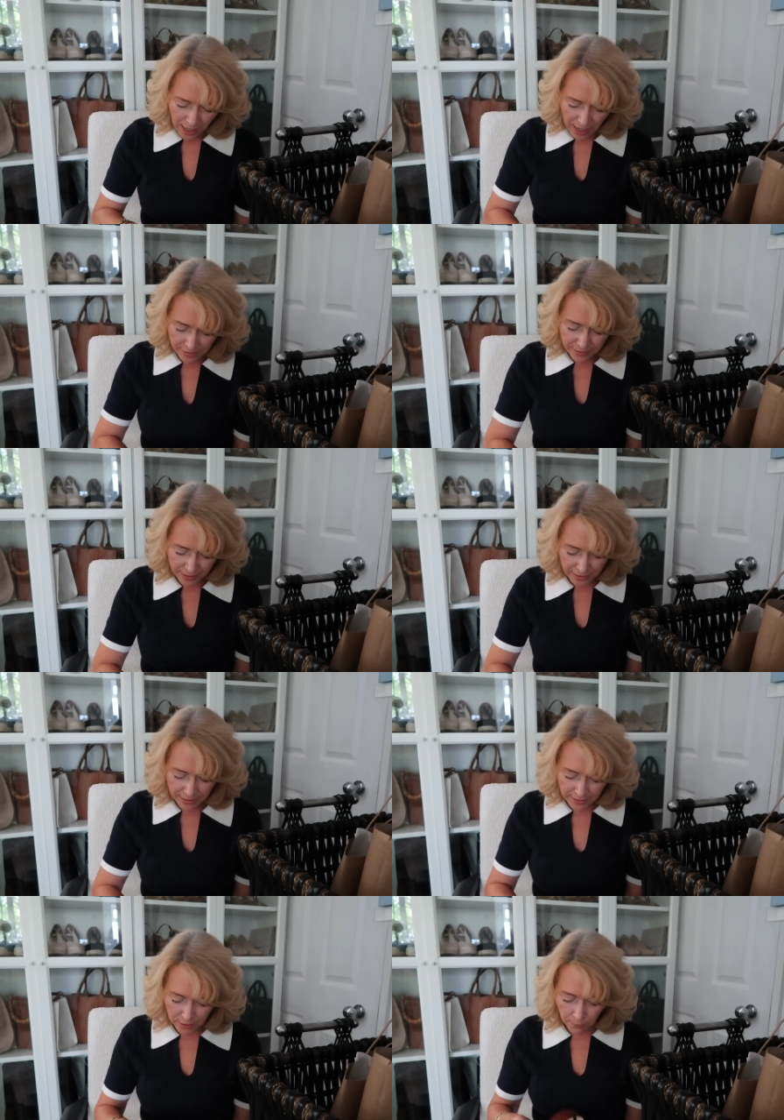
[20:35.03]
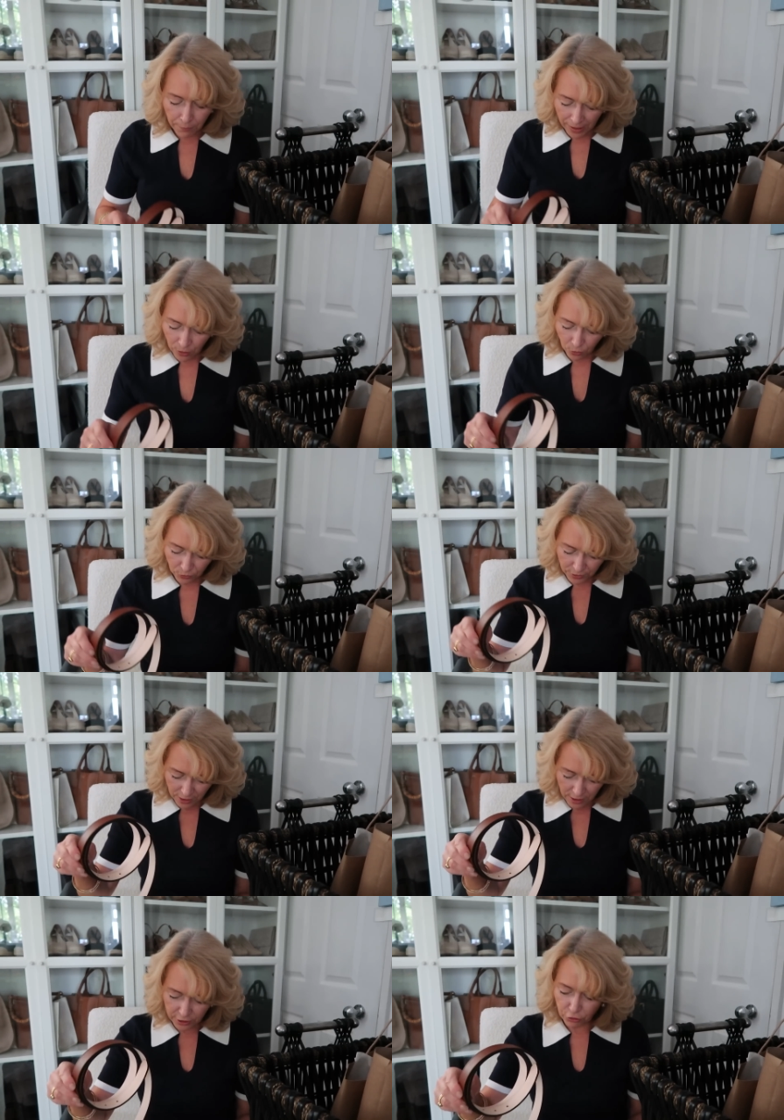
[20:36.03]
and it is the belt that
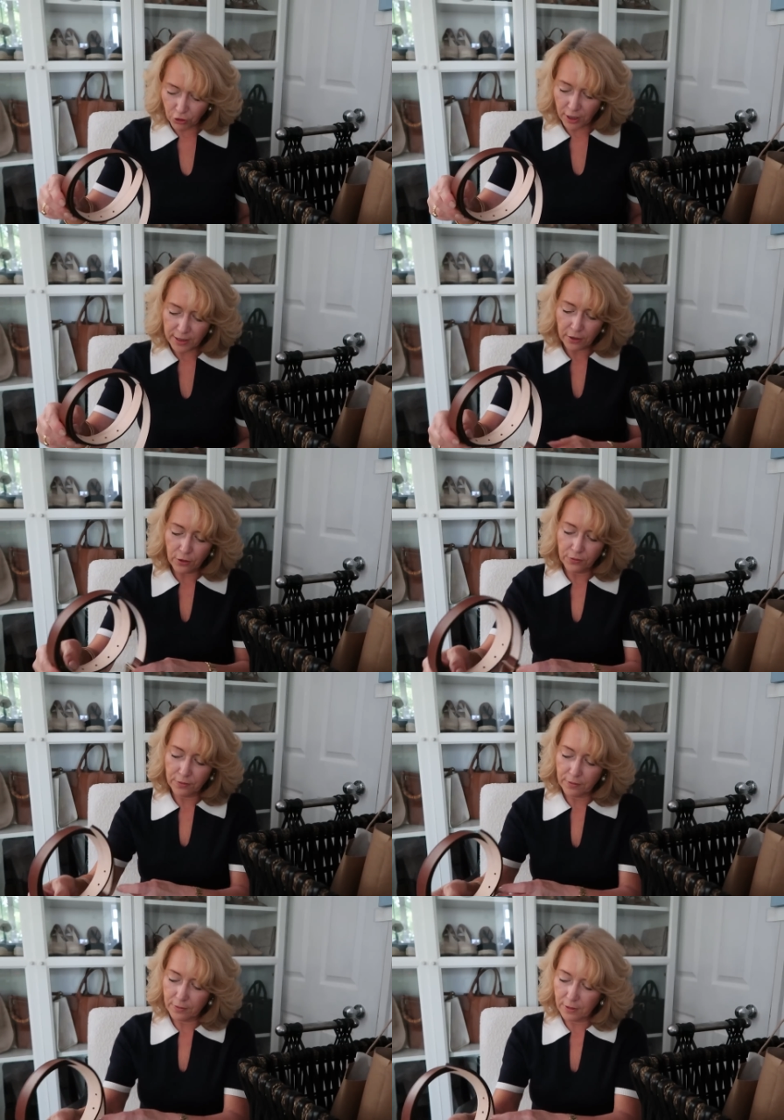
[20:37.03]
I tried on.